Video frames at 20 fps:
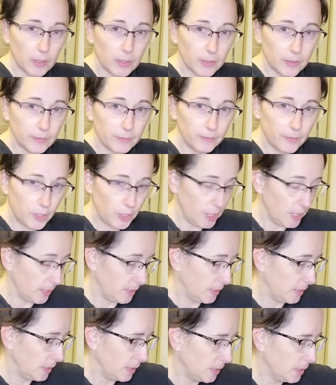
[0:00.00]
of chia
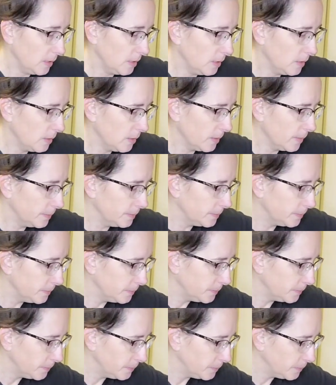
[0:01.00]
seeds.
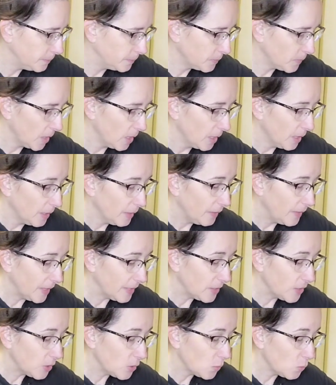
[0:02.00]

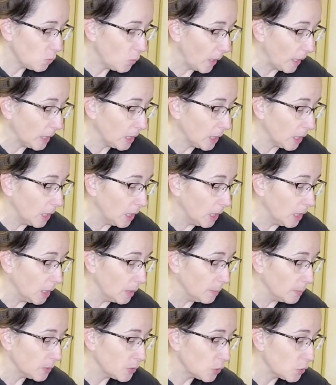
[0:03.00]
They swell
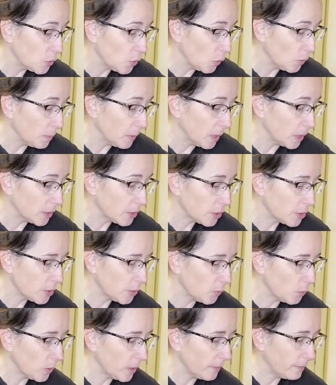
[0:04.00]
up so much.
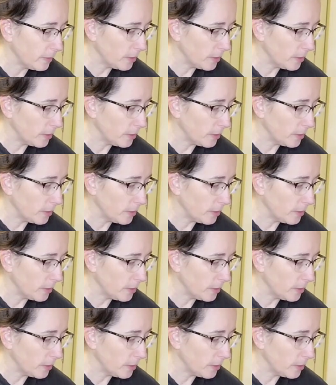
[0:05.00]
So